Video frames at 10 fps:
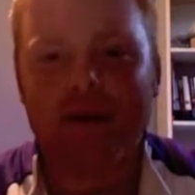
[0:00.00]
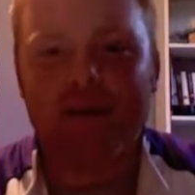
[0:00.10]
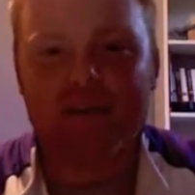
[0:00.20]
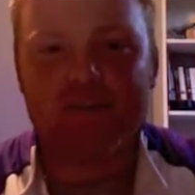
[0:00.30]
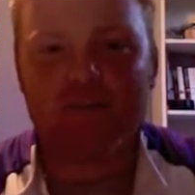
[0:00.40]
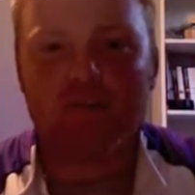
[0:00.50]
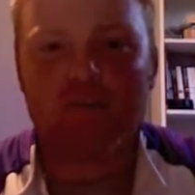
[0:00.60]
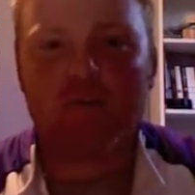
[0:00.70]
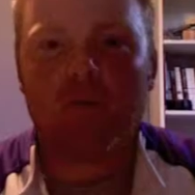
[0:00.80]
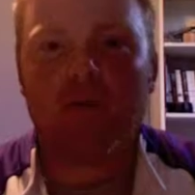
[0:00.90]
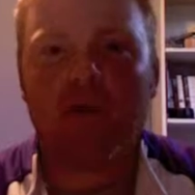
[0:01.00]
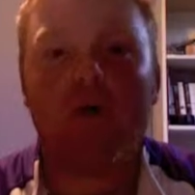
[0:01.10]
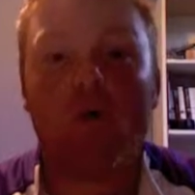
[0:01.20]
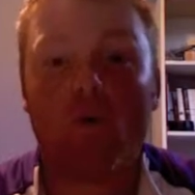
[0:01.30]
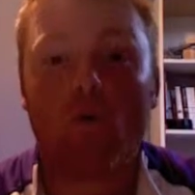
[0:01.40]
he's probably read
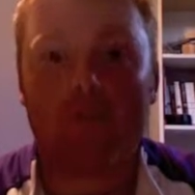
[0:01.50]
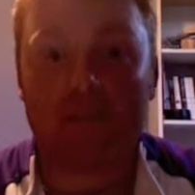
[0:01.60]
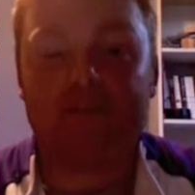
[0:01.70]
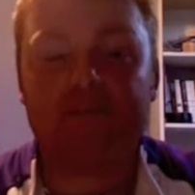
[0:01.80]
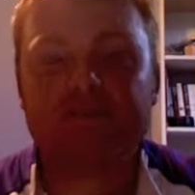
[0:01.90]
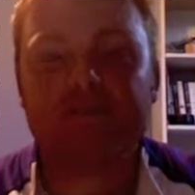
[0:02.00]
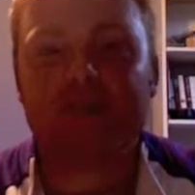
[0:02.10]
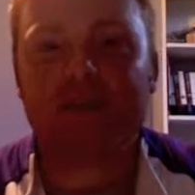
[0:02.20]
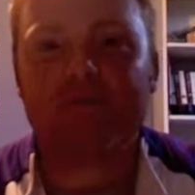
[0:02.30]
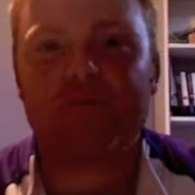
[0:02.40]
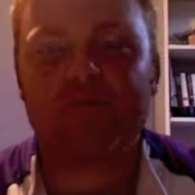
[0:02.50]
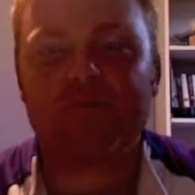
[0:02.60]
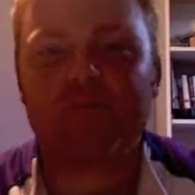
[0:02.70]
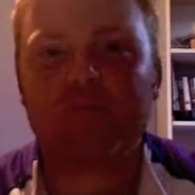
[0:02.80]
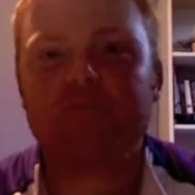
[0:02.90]
now or reads when I give it to him.